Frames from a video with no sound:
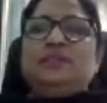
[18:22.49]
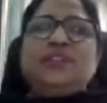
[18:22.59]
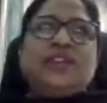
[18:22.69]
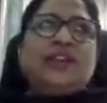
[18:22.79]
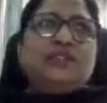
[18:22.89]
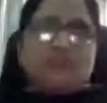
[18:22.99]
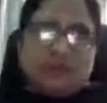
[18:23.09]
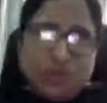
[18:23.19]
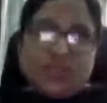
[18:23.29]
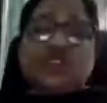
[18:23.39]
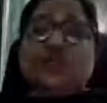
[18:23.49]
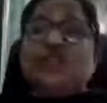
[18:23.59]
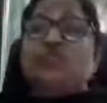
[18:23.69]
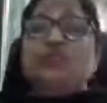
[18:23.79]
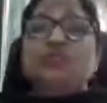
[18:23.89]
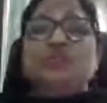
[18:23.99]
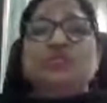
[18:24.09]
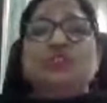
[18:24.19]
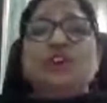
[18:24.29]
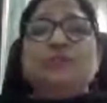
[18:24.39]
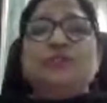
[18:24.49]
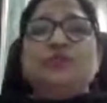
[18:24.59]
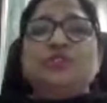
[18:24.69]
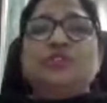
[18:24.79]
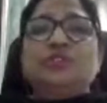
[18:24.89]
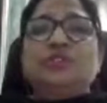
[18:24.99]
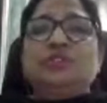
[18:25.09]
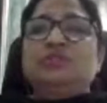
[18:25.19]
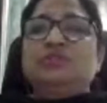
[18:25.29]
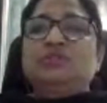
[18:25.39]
It can also include computer